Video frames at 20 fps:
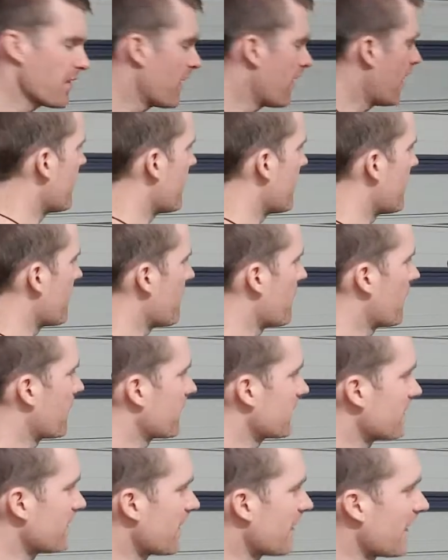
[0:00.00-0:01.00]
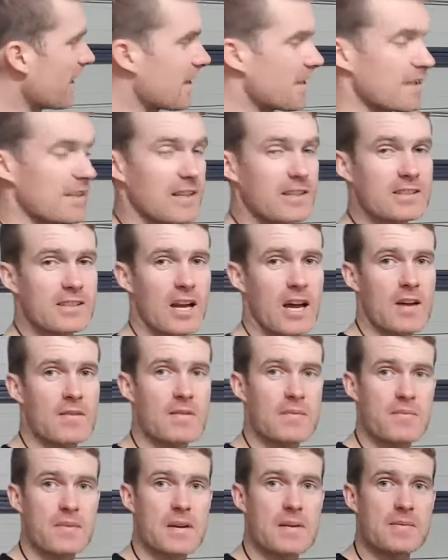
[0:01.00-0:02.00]
and then once it hits that time,
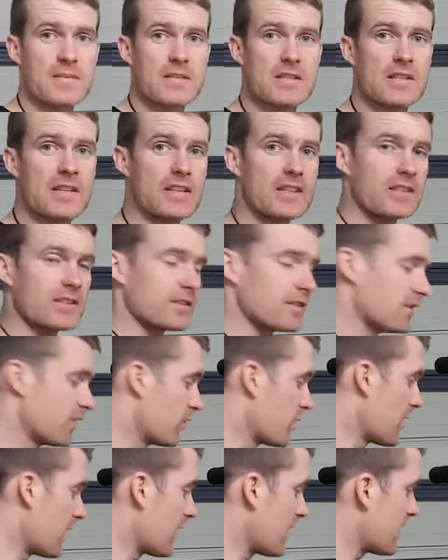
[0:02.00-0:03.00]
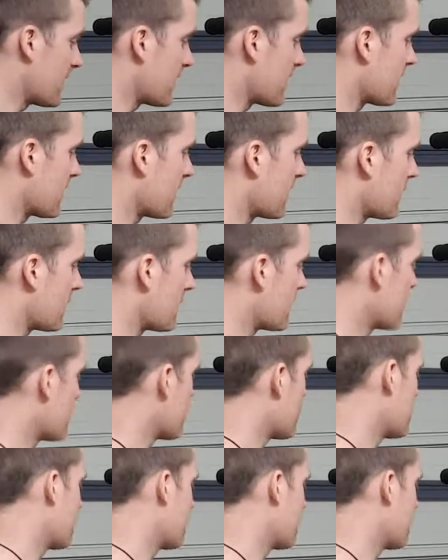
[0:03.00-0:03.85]
it beeps, and then it releases it, which is,